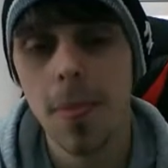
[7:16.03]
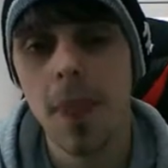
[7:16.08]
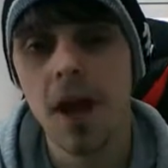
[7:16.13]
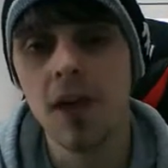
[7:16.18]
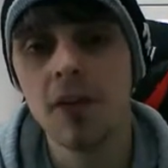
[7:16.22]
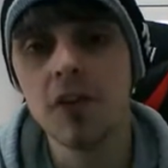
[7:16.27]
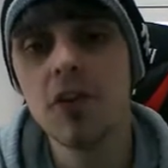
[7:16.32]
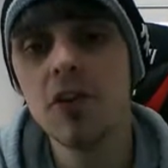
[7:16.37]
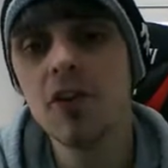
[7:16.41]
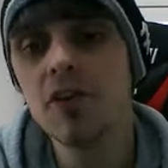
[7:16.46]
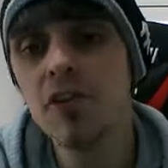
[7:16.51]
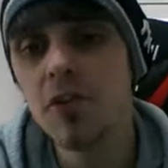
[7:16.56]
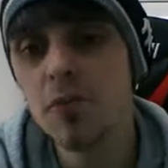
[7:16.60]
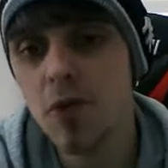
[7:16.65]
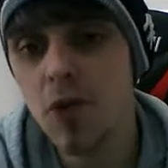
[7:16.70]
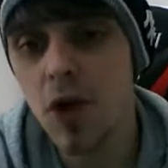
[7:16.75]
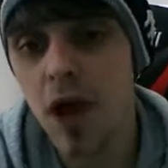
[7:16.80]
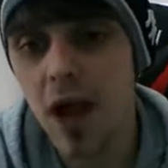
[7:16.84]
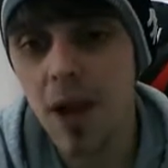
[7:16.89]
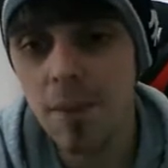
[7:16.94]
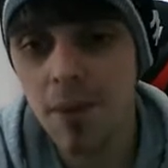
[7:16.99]
I don't know if I'm
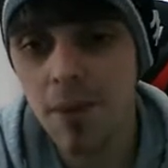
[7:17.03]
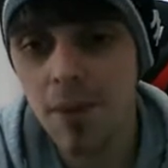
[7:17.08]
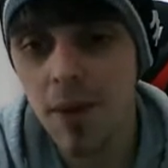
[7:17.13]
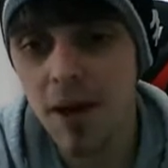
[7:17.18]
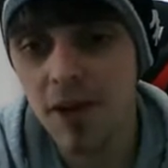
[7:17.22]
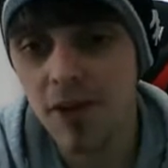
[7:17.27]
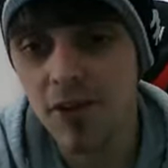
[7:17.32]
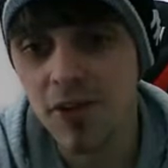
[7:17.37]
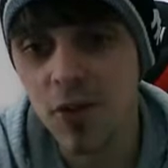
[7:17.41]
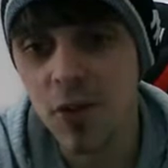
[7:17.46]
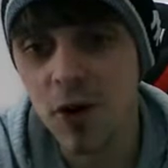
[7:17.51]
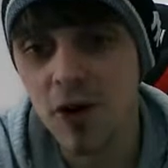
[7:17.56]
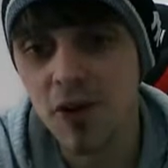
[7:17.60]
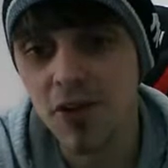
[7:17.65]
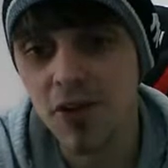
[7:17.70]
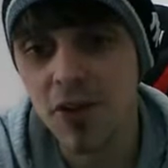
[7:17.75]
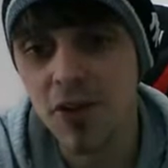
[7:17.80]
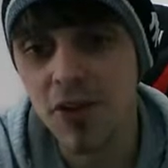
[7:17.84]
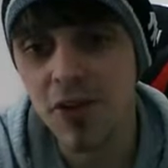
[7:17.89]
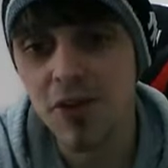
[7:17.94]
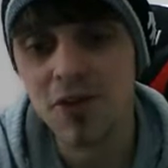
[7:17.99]
more happy about the
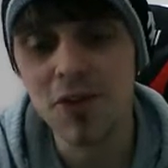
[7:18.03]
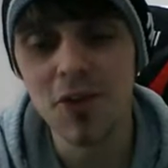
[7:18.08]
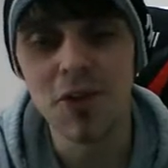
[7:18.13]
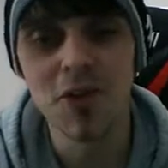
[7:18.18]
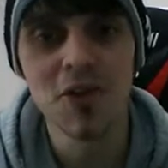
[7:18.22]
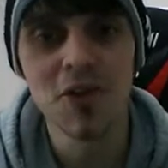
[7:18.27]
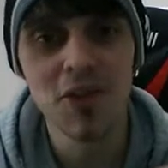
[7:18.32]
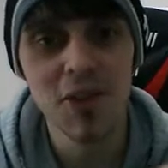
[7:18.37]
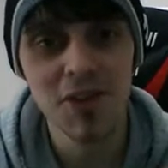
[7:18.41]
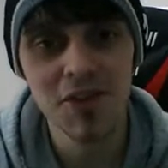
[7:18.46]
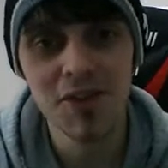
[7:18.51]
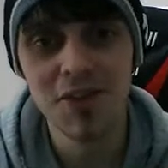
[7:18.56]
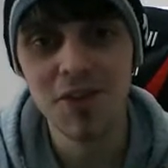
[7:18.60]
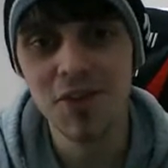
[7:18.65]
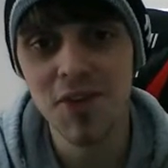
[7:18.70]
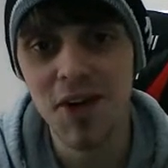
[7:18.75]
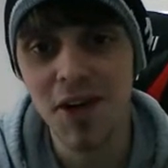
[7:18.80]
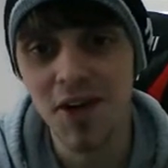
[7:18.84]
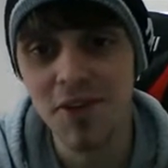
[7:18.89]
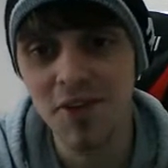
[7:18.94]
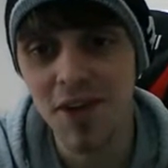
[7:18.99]
$12 or the
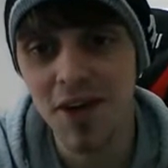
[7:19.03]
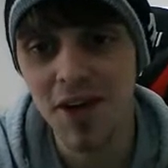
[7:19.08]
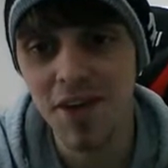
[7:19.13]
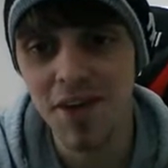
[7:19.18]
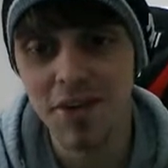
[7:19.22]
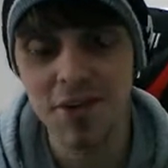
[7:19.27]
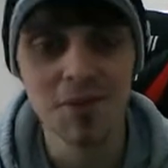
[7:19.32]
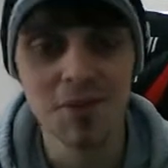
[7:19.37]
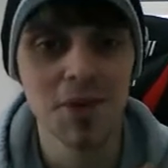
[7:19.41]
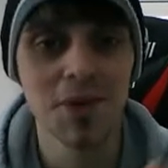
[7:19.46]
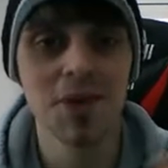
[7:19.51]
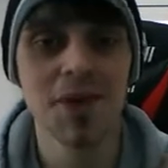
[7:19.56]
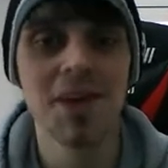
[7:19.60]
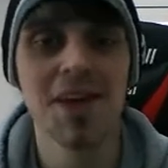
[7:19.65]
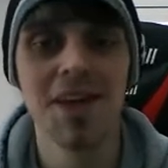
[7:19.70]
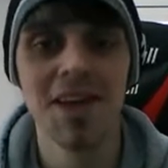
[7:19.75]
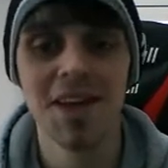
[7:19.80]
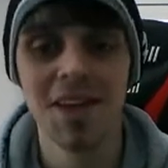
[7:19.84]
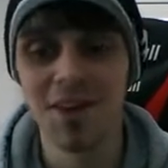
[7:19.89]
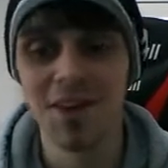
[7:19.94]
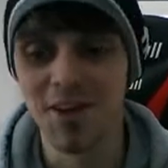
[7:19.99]
$55,000, but
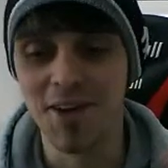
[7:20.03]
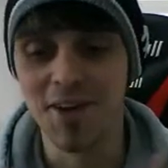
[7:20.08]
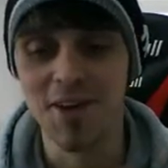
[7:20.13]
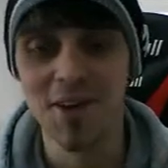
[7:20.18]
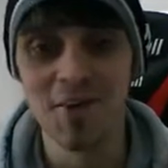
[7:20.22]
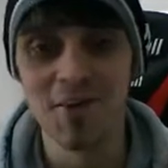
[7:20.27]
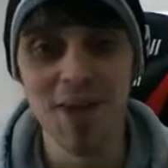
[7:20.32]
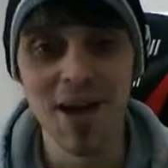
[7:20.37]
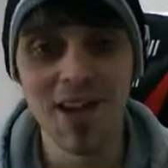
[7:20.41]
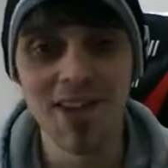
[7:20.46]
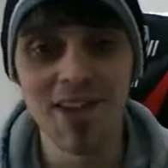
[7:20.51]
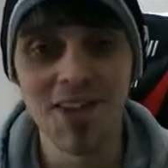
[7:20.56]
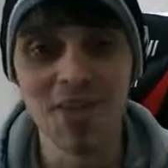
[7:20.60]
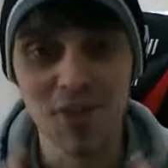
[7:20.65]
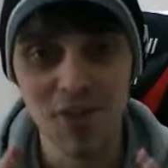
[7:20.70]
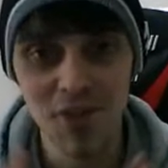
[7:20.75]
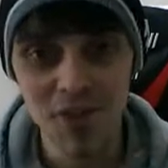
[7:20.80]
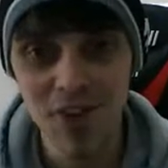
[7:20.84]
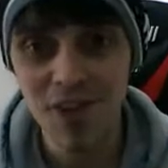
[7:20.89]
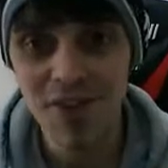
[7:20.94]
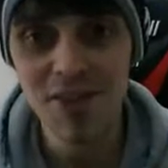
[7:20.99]
you can imagine
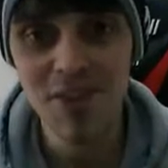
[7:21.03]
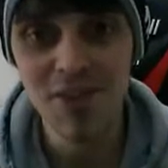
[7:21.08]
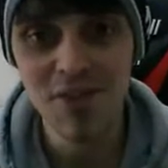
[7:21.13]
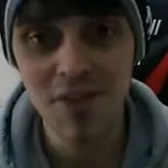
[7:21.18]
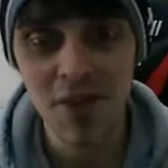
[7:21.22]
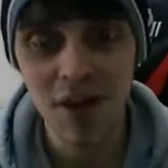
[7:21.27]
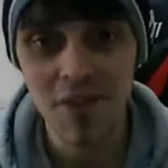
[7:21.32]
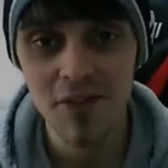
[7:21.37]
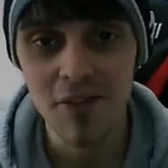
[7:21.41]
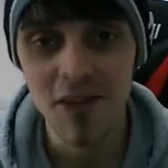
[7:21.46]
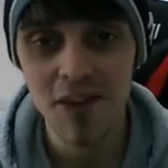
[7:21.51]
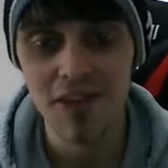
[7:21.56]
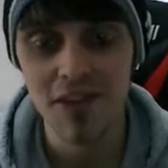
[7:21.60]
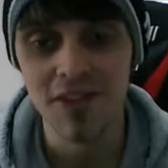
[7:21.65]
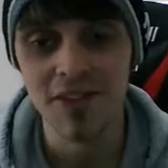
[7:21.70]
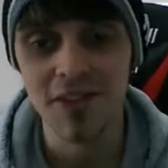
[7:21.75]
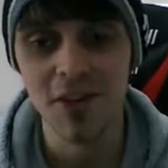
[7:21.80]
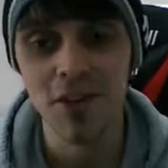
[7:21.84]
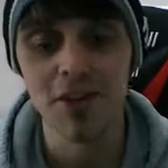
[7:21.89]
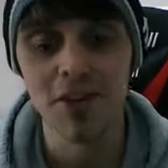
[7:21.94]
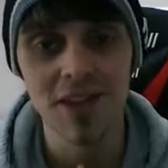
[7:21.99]

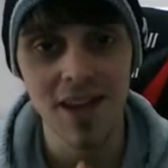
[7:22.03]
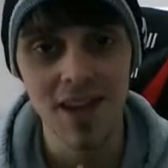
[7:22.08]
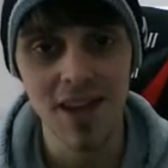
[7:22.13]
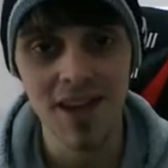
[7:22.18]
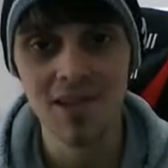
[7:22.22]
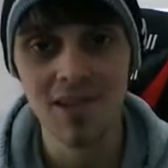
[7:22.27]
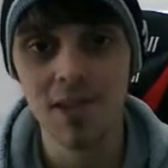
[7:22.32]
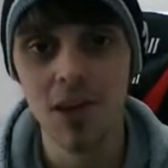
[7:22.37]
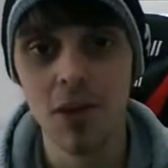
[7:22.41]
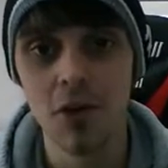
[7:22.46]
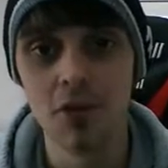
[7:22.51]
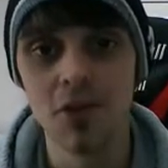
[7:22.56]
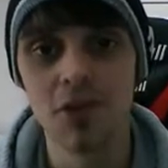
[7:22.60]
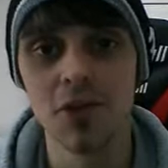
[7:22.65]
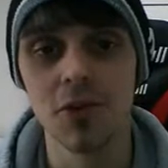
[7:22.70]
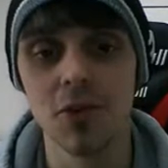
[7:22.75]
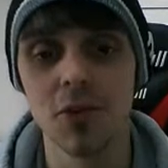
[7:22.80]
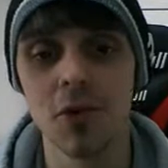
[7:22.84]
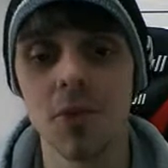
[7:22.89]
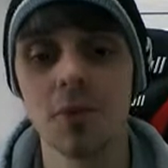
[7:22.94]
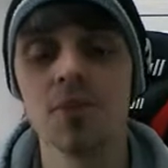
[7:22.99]
$55,000 in
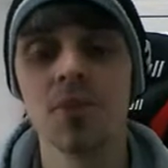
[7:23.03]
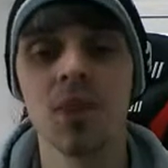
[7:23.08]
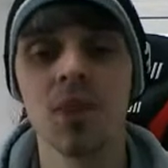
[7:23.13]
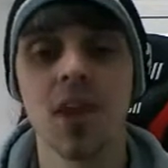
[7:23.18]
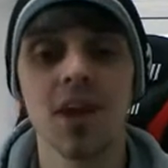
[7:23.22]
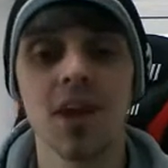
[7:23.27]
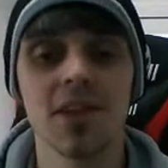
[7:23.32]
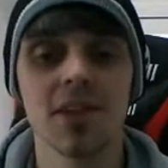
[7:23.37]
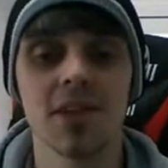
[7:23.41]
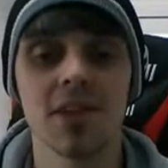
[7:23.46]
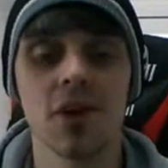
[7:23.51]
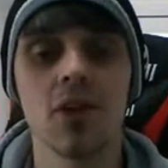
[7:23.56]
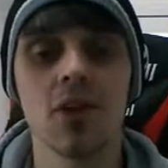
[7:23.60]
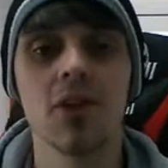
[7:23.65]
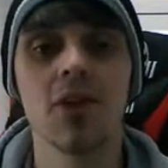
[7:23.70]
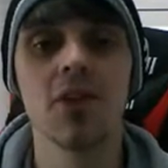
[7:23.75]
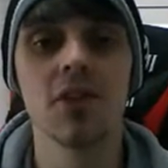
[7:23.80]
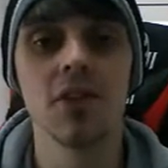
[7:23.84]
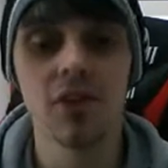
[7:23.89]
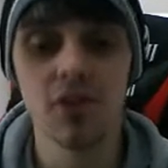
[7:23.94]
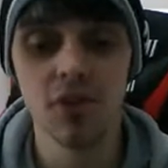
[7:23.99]
total.
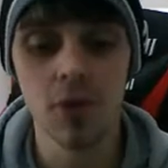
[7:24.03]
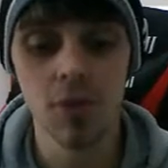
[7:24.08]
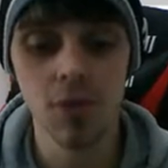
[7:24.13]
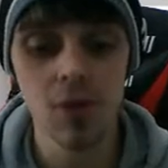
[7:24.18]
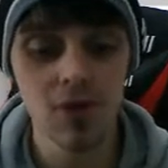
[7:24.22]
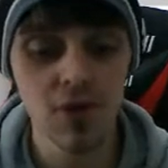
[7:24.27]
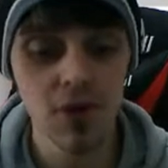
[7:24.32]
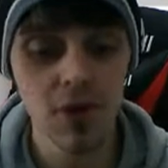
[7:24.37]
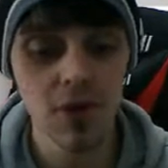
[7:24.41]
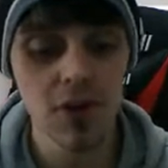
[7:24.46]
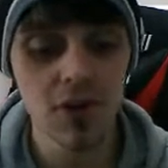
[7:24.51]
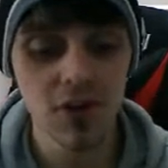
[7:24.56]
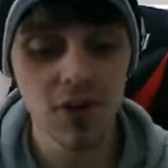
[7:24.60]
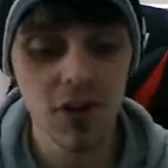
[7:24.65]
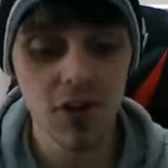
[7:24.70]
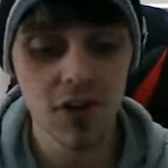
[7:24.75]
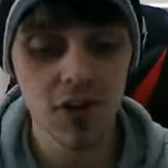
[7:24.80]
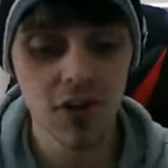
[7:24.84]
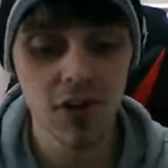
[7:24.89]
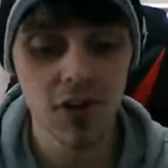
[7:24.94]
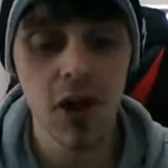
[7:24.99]
So from the very
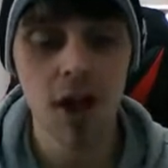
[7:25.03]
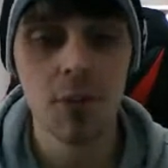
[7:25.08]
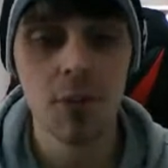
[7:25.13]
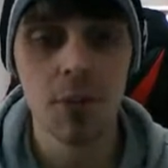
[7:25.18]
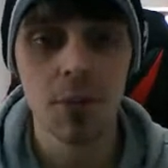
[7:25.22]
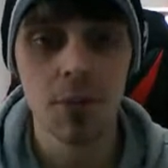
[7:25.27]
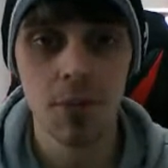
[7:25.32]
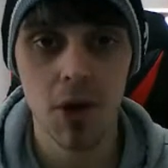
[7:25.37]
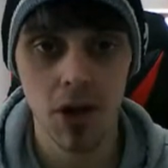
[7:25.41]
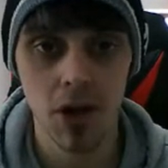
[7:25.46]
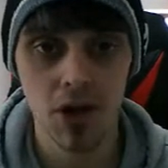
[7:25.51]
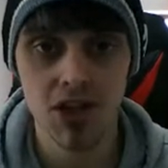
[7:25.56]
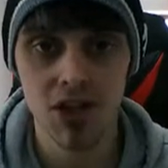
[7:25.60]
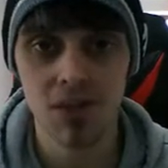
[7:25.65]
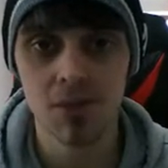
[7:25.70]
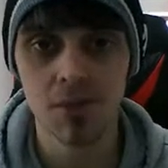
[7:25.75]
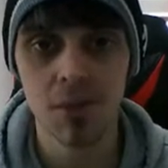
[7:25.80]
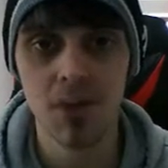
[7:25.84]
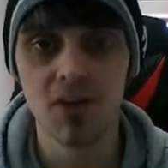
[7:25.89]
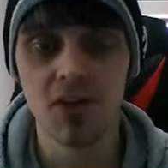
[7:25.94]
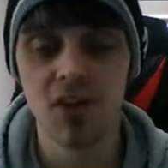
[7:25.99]
first time I
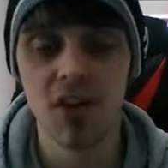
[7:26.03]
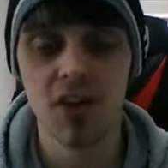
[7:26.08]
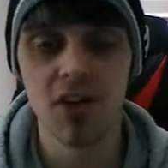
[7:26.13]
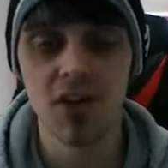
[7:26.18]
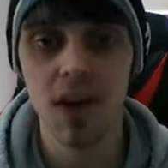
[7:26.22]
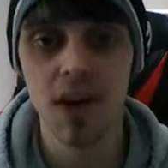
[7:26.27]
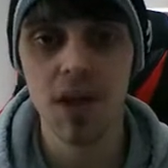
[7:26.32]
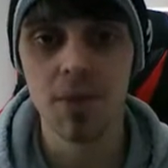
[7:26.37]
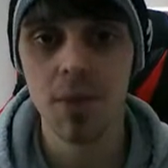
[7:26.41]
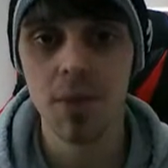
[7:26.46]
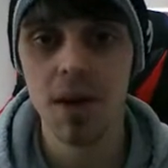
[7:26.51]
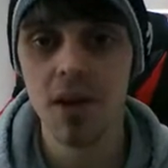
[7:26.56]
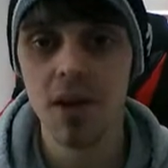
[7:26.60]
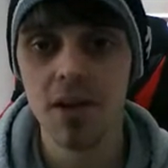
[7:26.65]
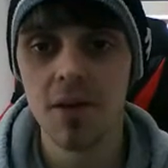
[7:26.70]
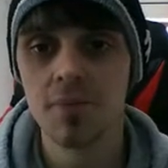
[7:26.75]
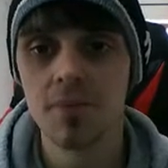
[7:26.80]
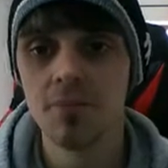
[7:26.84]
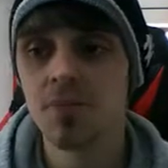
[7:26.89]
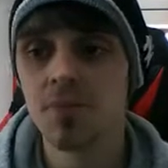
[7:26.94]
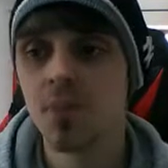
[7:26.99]
purchased my first ad pack